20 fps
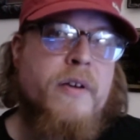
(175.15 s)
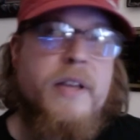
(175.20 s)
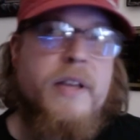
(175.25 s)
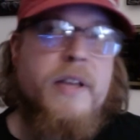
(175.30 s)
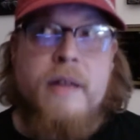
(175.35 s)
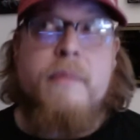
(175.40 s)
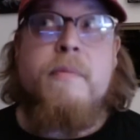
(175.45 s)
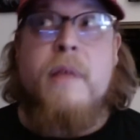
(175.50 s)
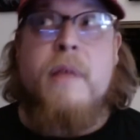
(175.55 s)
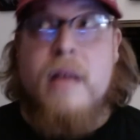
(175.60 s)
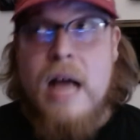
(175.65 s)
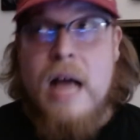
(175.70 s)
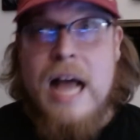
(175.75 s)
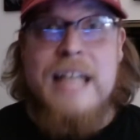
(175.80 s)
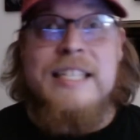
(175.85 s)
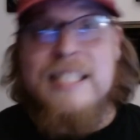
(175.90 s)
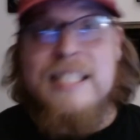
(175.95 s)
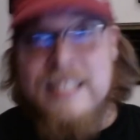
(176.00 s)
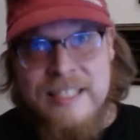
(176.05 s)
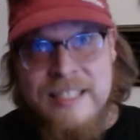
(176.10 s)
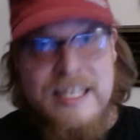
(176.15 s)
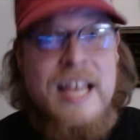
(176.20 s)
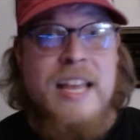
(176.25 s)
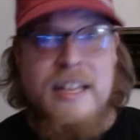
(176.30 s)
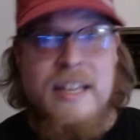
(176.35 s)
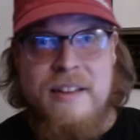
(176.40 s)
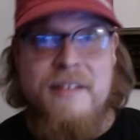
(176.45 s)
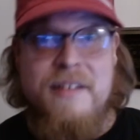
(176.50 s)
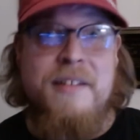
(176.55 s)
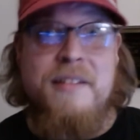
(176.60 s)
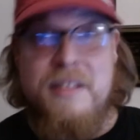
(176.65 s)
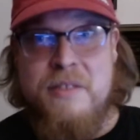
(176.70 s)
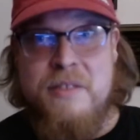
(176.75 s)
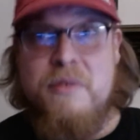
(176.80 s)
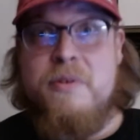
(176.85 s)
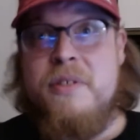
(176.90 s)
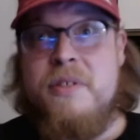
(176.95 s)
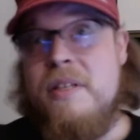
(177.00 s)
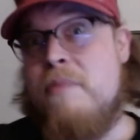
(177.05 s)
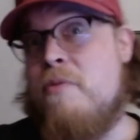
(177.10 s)
Again, I said, let's
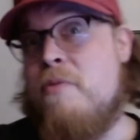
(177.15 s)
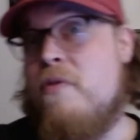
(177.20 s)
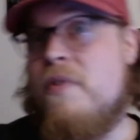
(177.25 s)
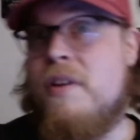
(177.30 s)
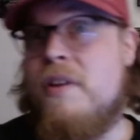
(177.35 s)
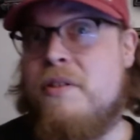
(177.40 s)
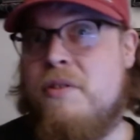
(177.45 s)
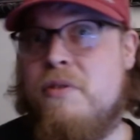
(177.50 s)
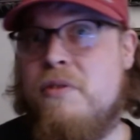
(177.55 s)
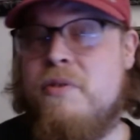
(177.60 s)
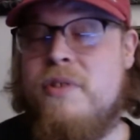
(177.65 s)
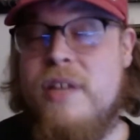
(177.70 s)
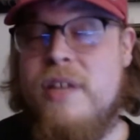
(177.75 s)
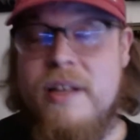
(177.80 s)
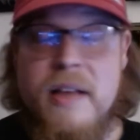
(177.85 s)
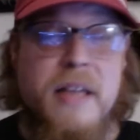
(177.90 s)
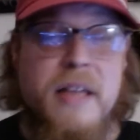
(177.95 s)
go see a movie on Tuesday,